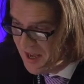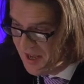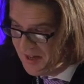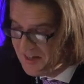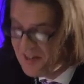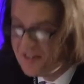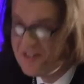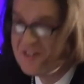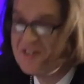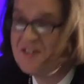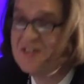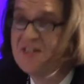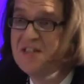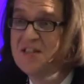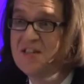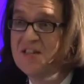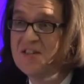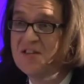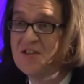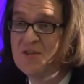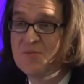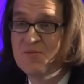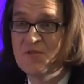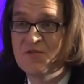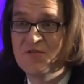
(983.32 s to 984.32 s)
and I see
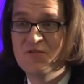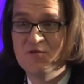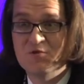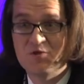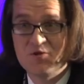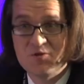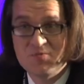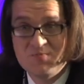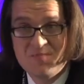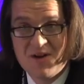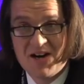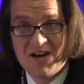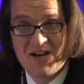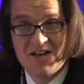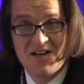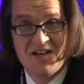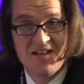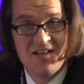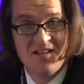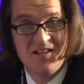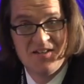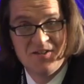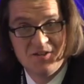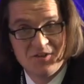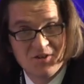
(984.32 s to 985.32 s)
some of you
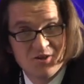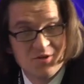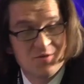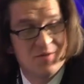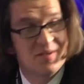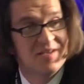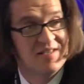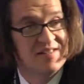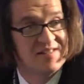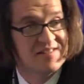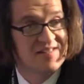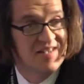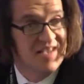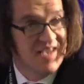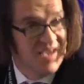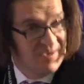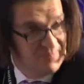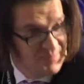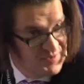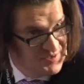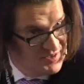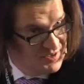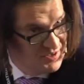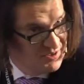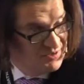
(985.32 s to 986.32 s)
smiling. No, no, it's
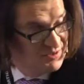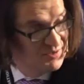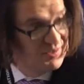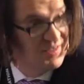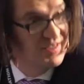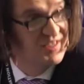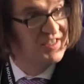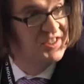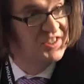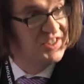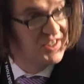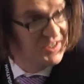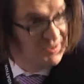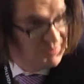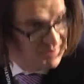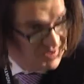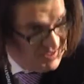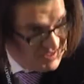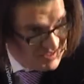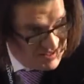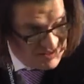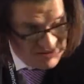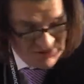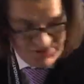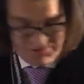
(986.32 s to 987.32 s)
absolutely
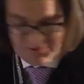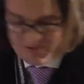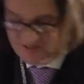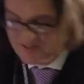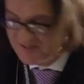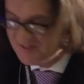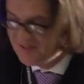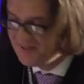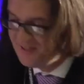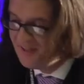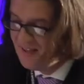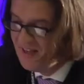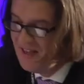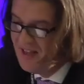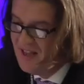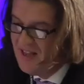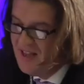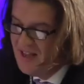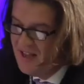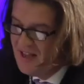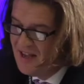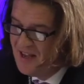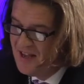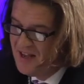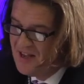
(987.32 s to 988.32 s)
general interest.
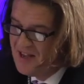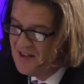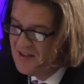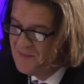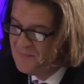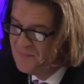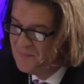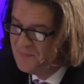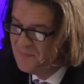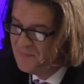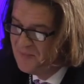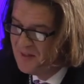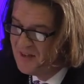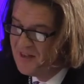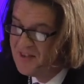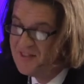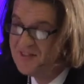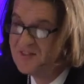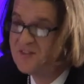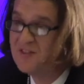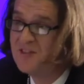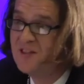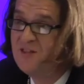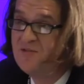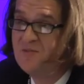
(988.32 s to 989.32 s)
Um,
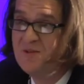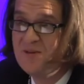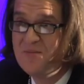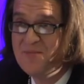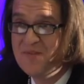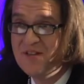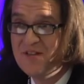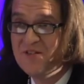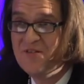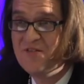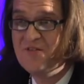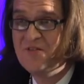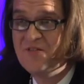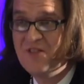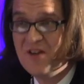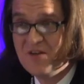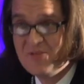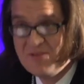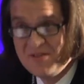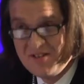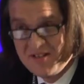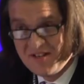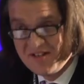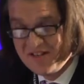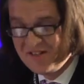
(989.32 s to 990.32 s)
it will be a
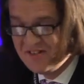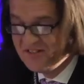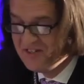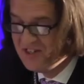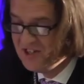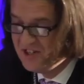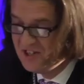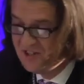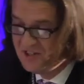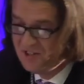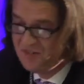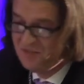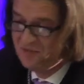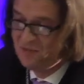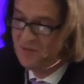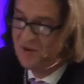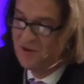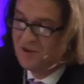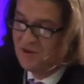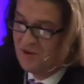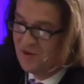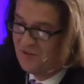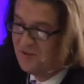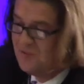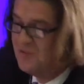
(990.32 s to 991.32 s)
very nice initiative where
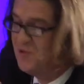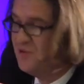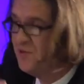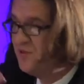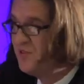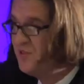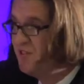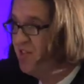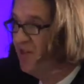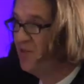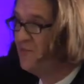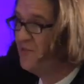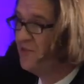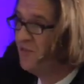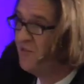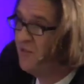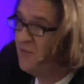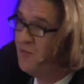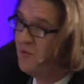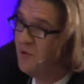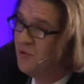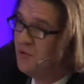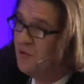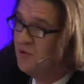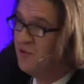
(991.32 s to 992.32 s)
you have museums
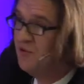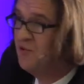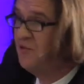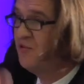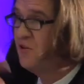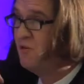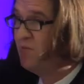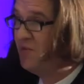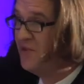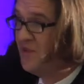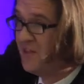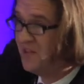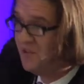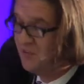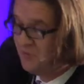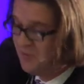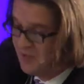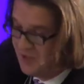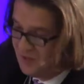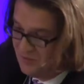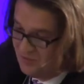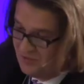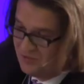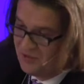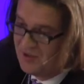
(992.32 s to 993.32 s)
from all Europe that
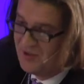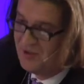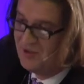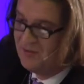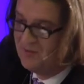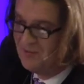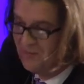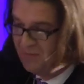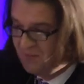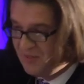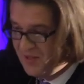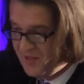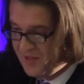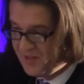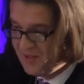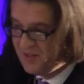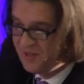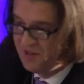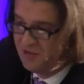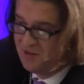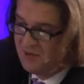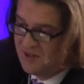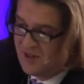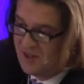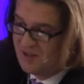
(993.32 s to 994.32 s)
will bring
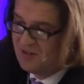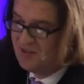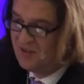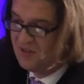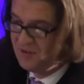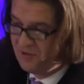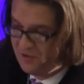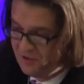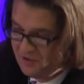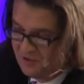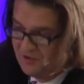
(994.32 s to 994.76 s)
pieces together